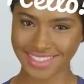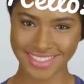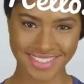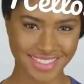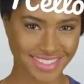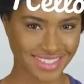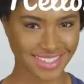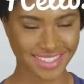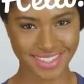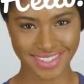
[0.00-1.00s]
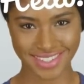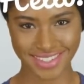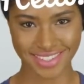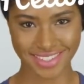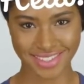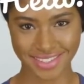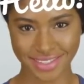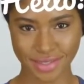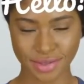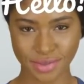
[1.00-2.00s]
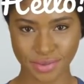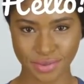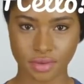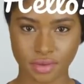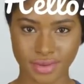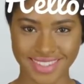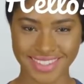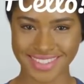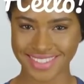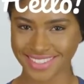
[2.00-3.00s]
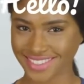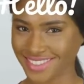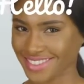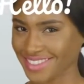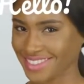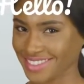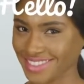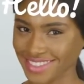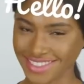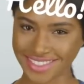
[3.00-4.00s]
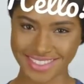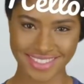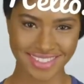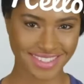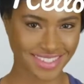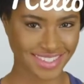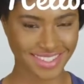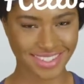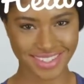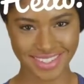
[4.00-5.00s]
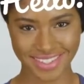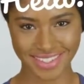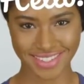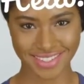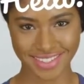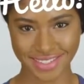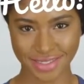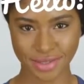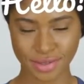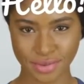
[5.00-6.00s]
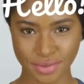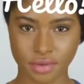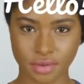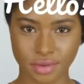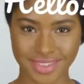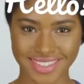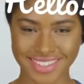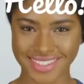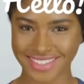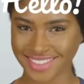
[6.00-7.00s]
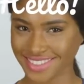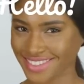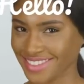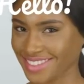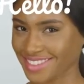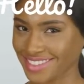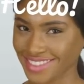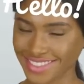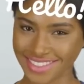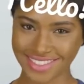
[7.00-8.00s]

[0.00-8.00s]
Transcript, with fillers: And I'm also going to add one last input, a boolean for auto updating. Uh, we don't want to be